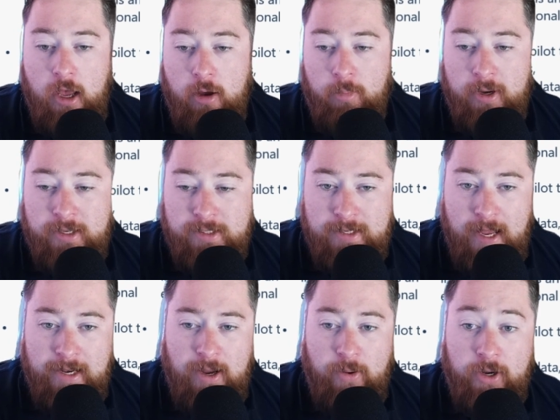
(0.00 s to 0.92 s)
But
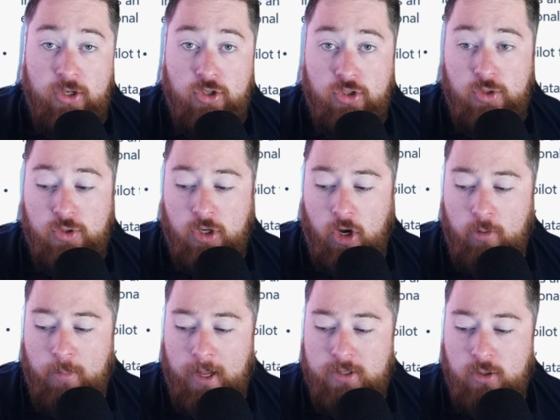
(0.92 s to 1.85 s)
instead, now I can just use
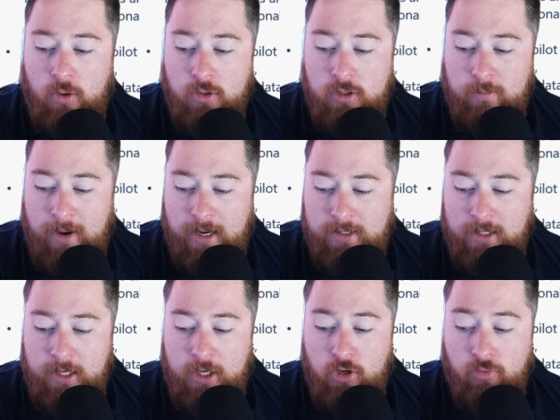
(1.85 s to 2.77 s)
Copilot to
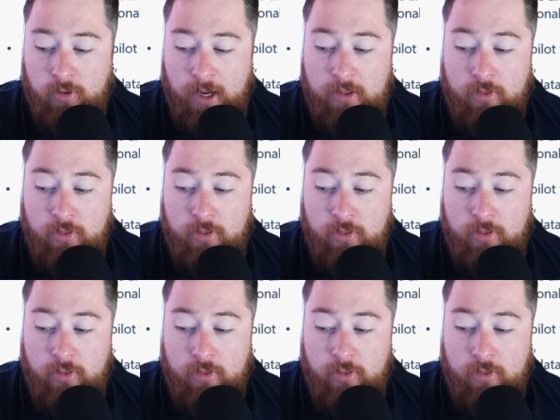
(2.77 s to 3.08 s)
automatically create